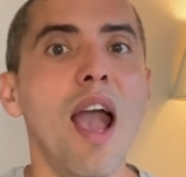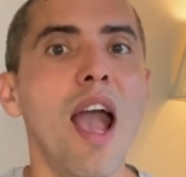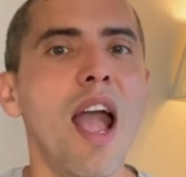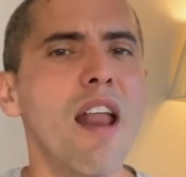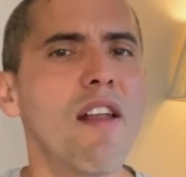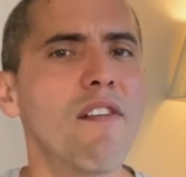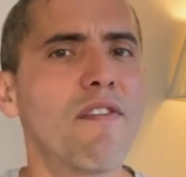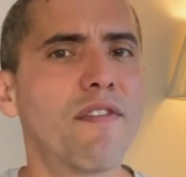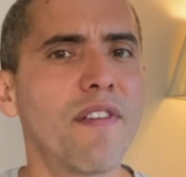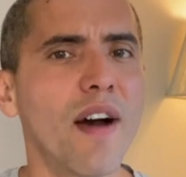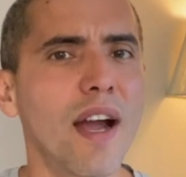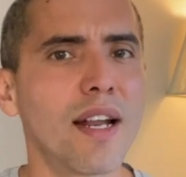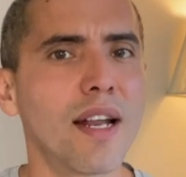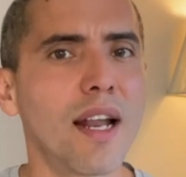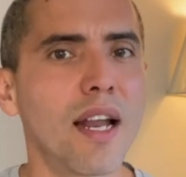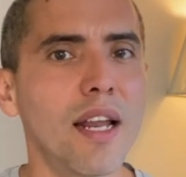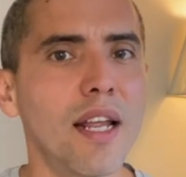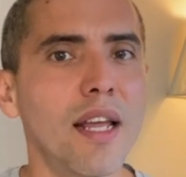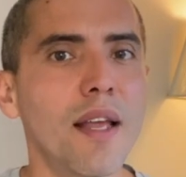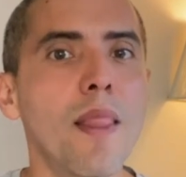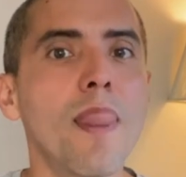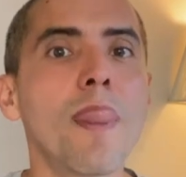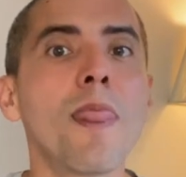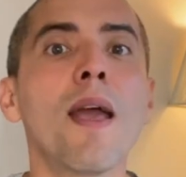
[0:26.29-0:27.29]
And
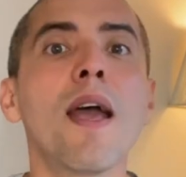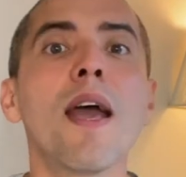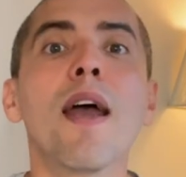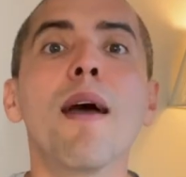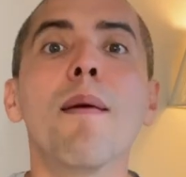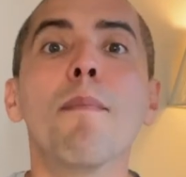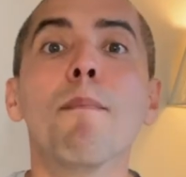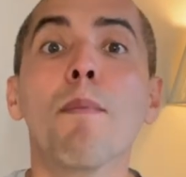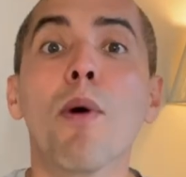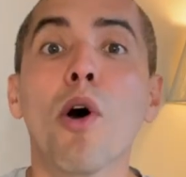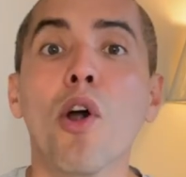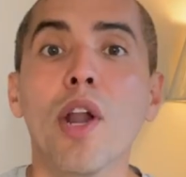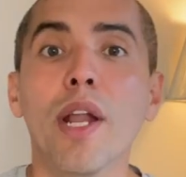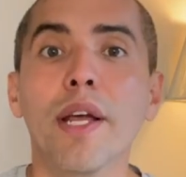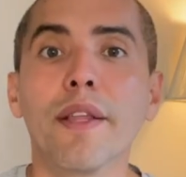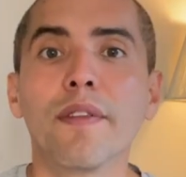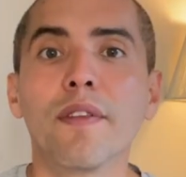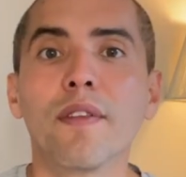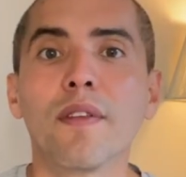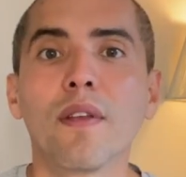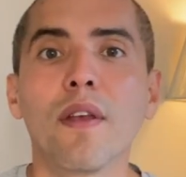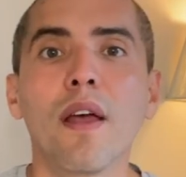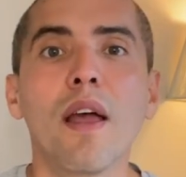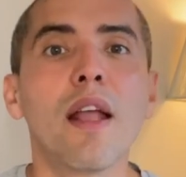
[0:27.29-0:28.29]
finally,
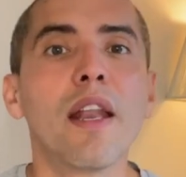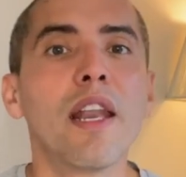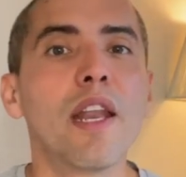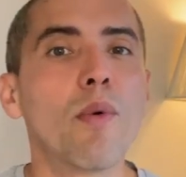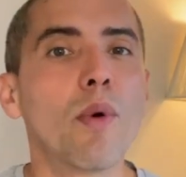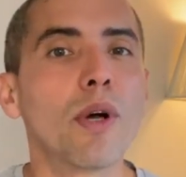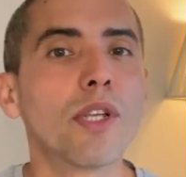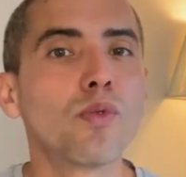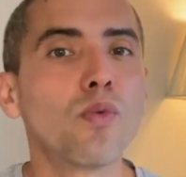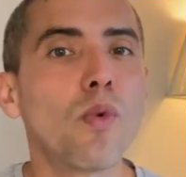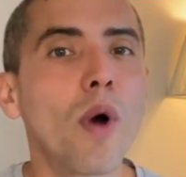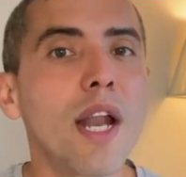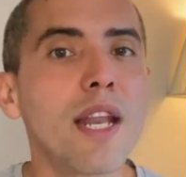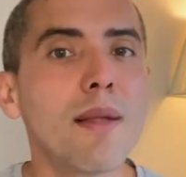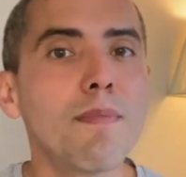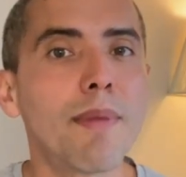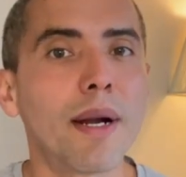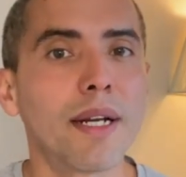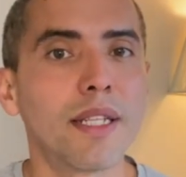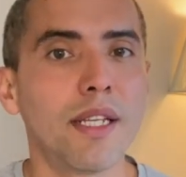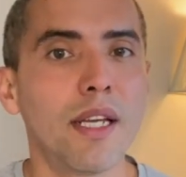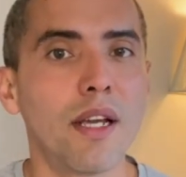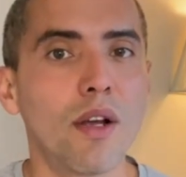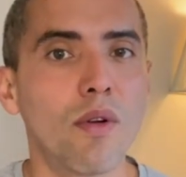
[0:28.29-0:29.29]
bullets. There was one in
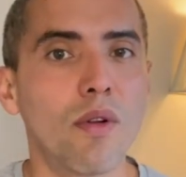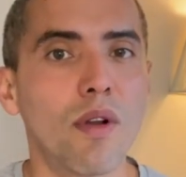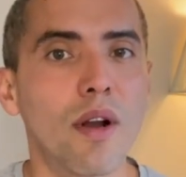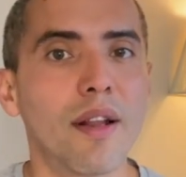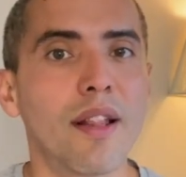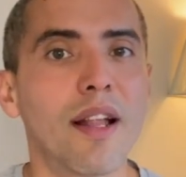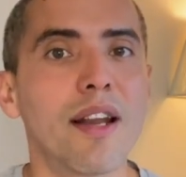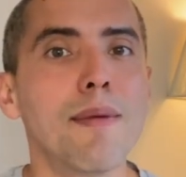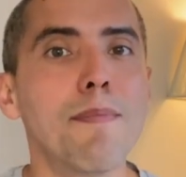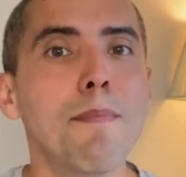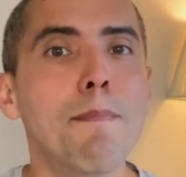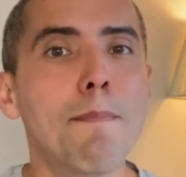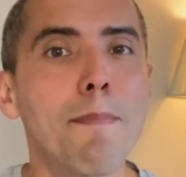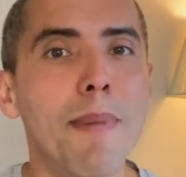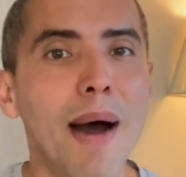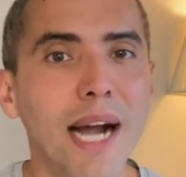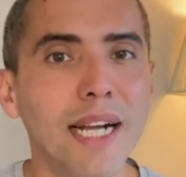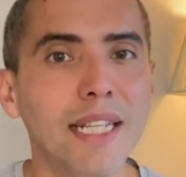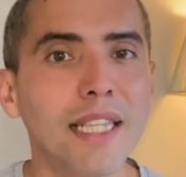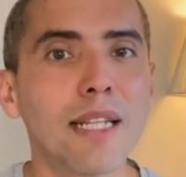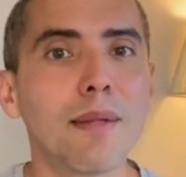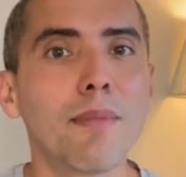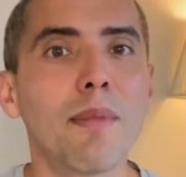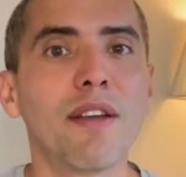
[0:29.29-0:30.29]
particular that
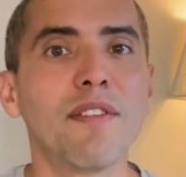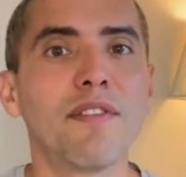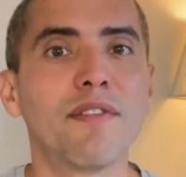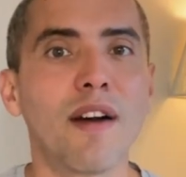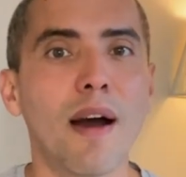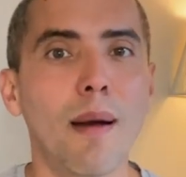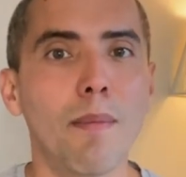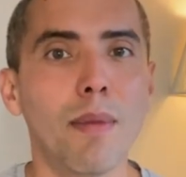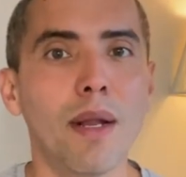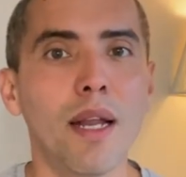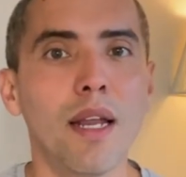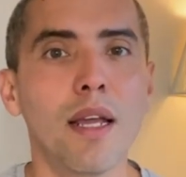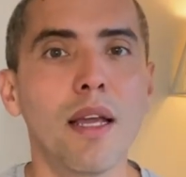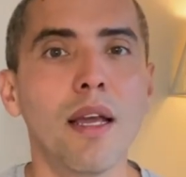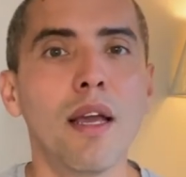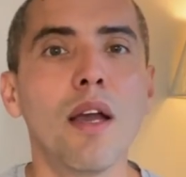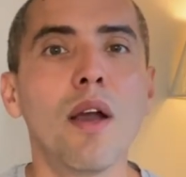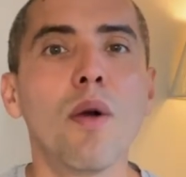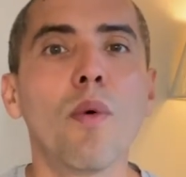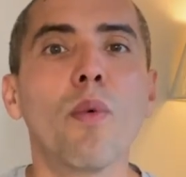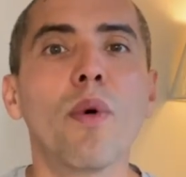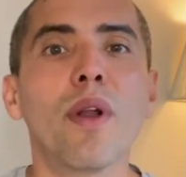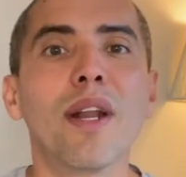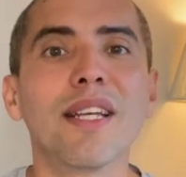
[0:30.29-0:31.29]
impacted my family
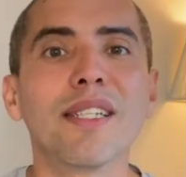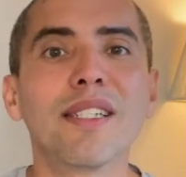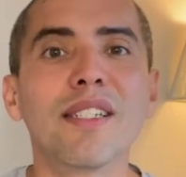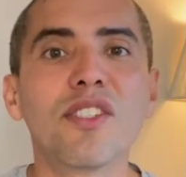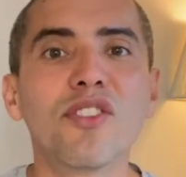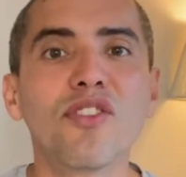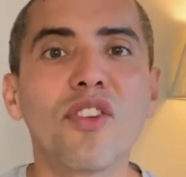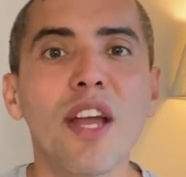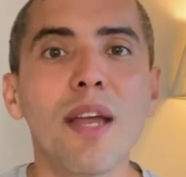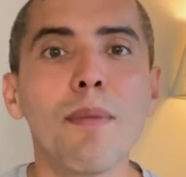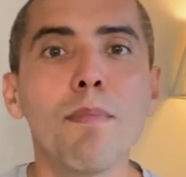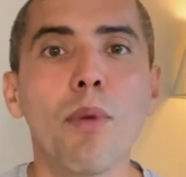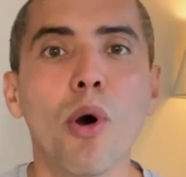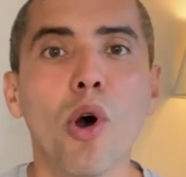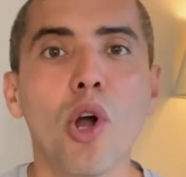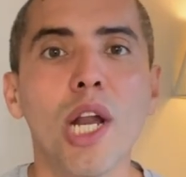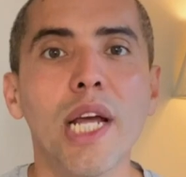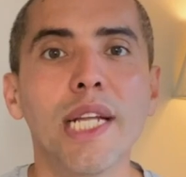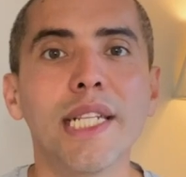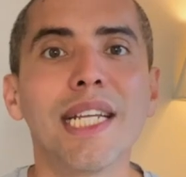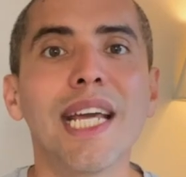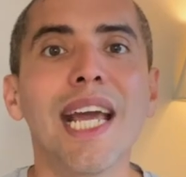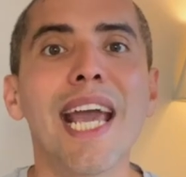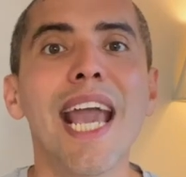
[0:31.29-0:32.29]
when a stray
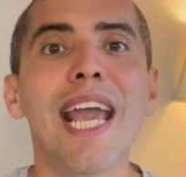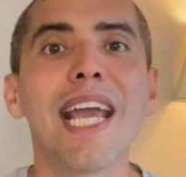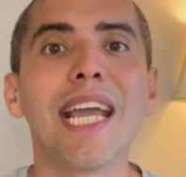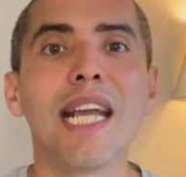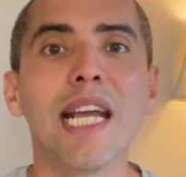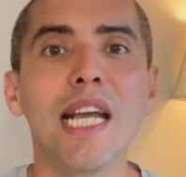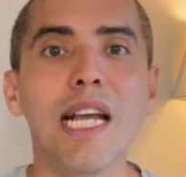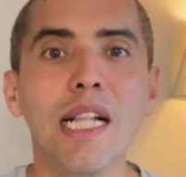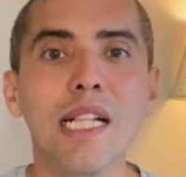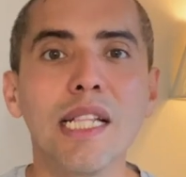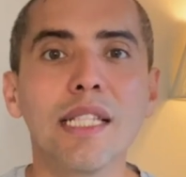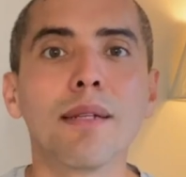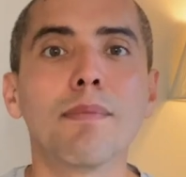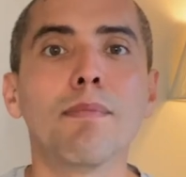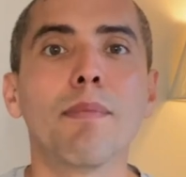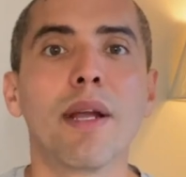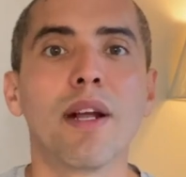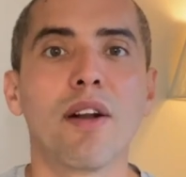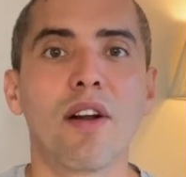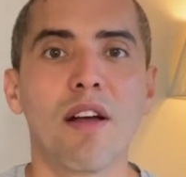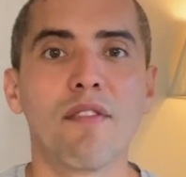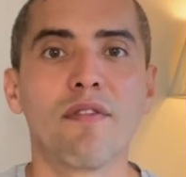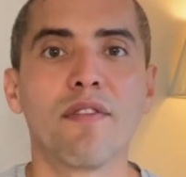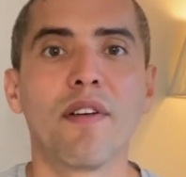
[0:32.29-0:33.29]
bullet killed
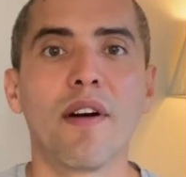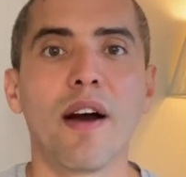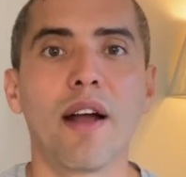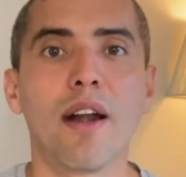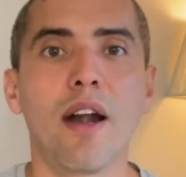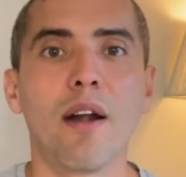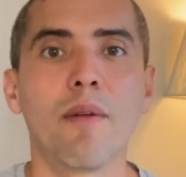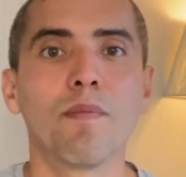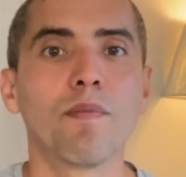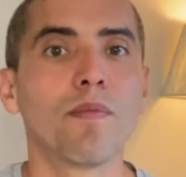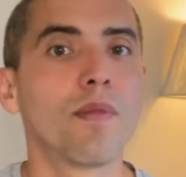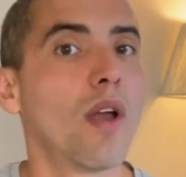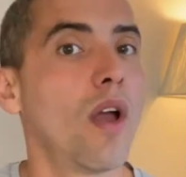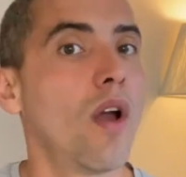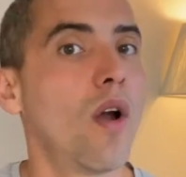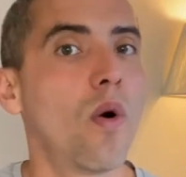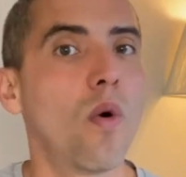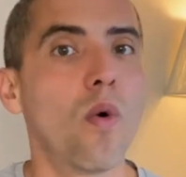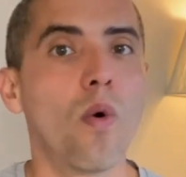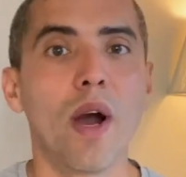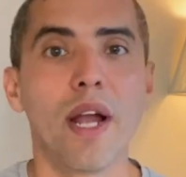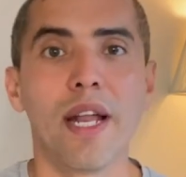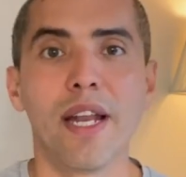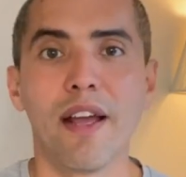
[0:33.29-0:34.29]
my grandfather,
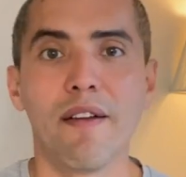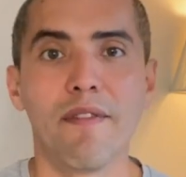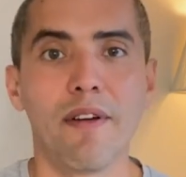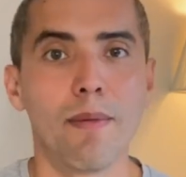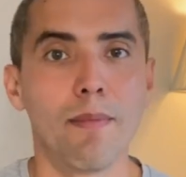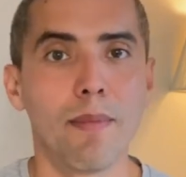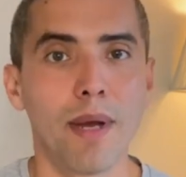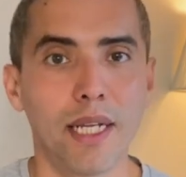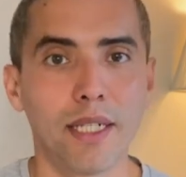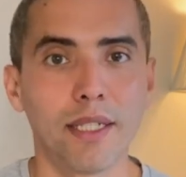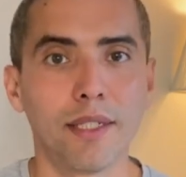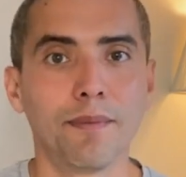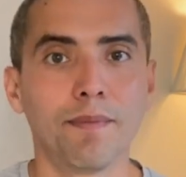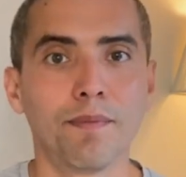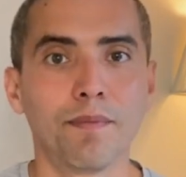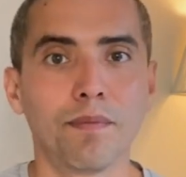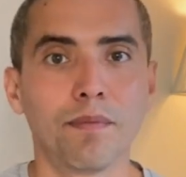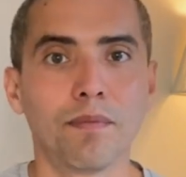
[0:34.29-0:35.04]
who I never met.